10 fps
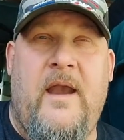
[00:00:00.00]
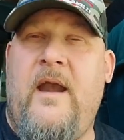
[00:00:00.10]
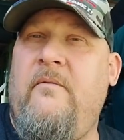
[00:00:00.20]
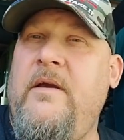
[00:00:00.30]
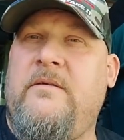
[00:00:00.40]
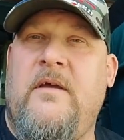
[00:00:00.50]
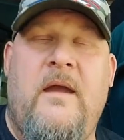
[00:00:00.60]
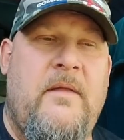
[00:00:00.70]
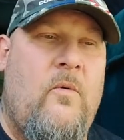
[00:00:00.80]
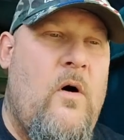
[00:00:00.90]
Every
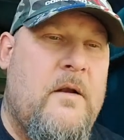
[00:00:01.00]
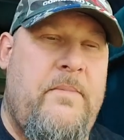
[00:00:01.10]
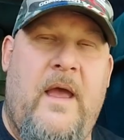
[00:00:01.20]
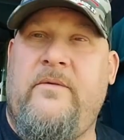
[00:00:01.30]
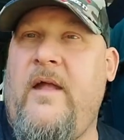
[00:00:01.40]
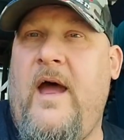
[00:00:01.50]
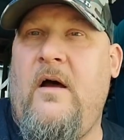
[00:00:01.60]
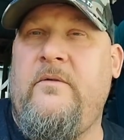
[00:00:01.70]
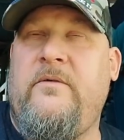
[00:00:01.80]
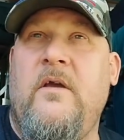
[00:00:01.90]
time they walked past the
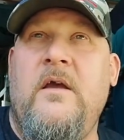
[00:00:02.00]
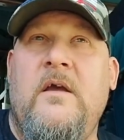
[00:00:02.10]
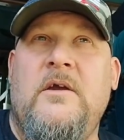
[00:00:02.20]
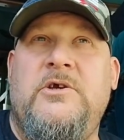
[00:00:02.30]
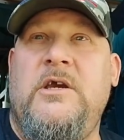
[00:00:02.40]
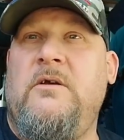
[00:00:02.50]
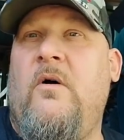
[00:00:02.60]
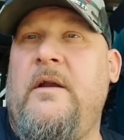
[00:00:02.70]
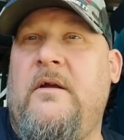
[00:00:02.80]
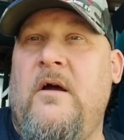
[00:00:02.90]
house, she'd
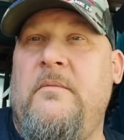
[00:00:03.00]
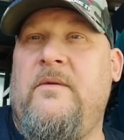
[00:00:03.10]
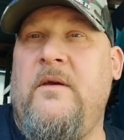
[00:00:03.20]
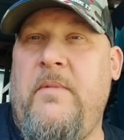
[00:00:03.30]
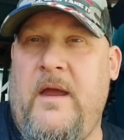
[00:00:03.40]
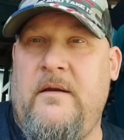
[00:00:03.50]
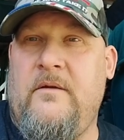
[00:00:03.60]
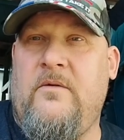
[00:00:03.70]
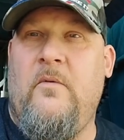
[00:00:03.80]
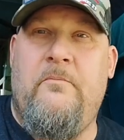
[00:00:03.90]
want to come and see
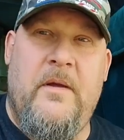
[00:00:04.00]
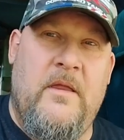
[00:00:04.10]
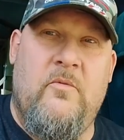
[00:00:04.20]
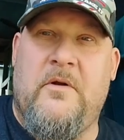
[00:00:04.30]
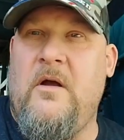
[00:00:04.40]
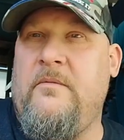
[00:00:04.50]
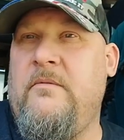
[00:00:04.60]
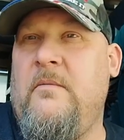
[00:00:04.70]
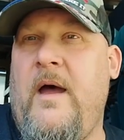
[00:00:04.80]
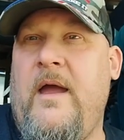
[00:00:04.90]
Bandit. So Billy would come
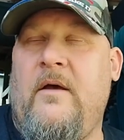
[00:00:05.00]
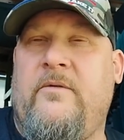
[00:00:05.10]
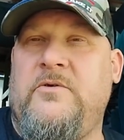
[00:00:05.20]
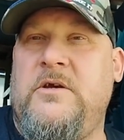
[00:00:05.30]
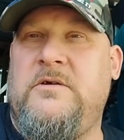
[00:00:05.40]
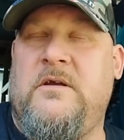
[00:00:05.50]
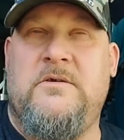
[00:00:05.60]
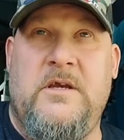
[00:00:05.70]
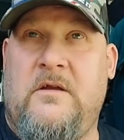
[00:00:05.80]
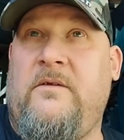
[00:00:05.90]
to my house so
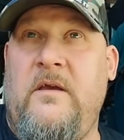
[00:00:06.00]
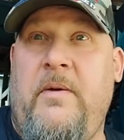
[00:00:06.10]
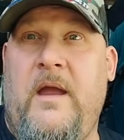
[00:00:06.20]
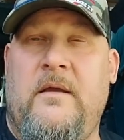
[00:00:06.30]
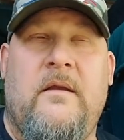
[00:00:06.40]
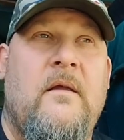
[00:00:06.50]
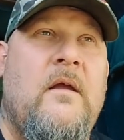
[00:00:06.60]
she could see Bandit.